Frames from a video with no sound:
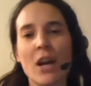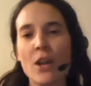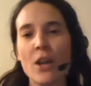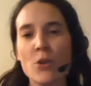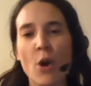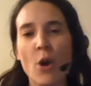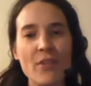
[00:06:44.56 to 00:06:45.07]

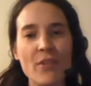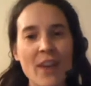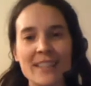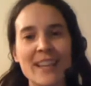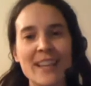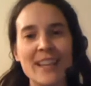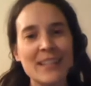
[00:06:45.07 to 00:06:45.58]
Not that
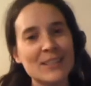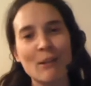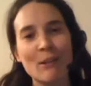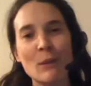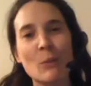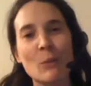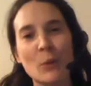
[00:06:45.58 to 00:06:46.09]
that's
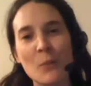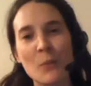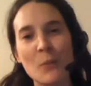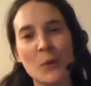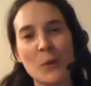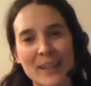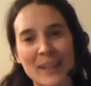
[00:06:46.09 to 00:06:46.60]
necessarily what I
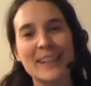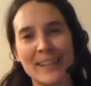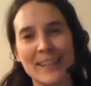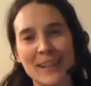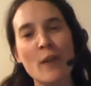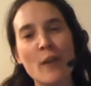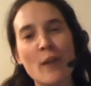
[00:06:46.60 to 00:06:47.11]
want
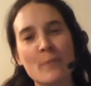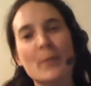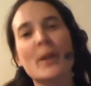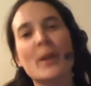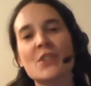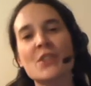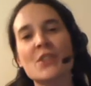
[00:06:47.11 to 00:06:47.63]
in life,
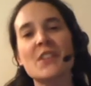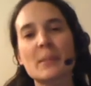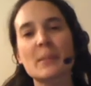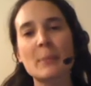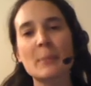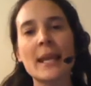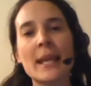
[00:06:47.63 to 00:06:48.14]
but I'm just
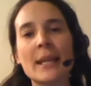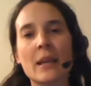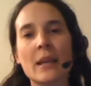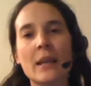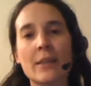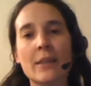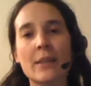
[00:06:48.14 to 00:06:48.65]

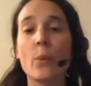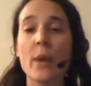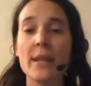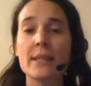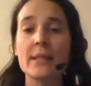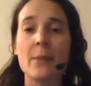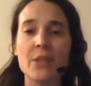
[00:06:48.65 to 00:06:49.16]
explaining that
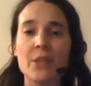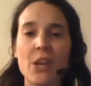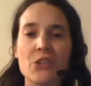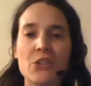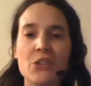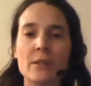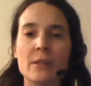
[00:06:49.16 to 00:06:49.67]
when
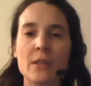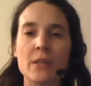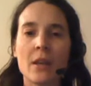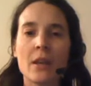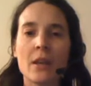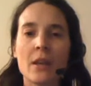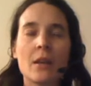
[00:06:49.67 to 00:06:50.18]
temptation is
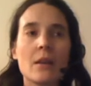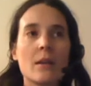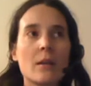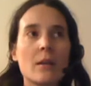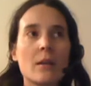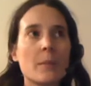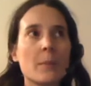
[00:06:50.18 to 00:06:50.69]

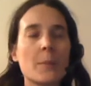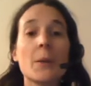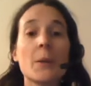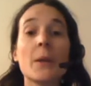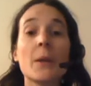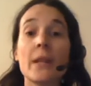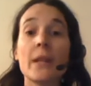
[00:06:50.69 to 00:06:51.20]

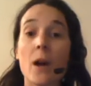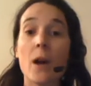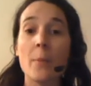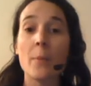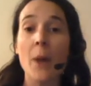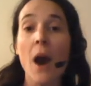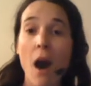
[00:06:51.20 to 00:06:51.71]
put in
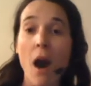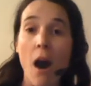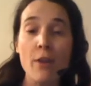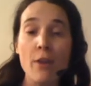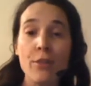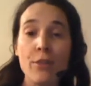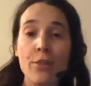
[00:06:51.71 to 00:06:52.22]
our
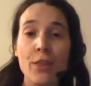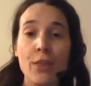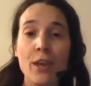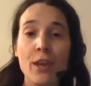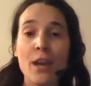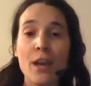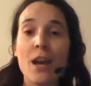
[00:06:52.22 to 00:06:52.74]
path,
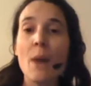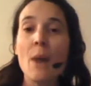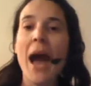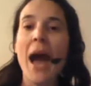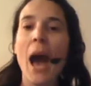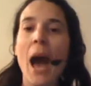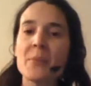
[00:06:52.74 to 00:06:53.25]

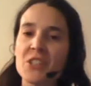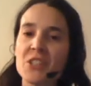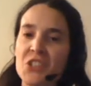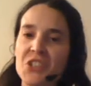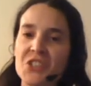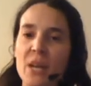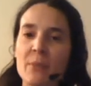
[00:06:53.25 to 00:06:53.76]
perhaps it
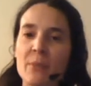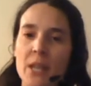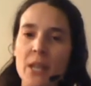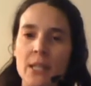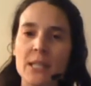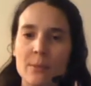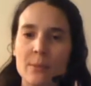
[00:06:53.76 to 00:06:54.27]
just seems like
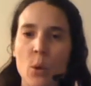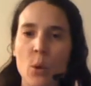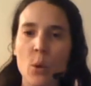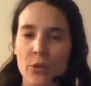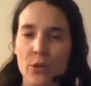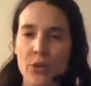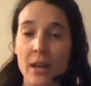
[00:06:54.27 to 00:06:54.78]
a small
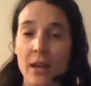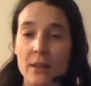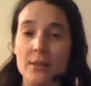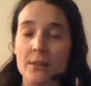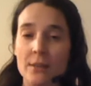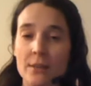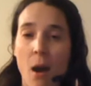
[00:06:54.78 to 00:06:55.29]
thing
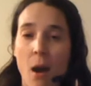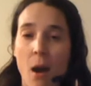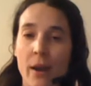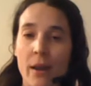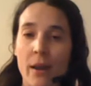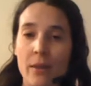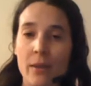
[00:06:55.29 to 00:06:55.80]
to start
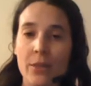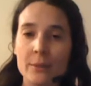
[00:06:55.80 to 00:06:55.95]
with,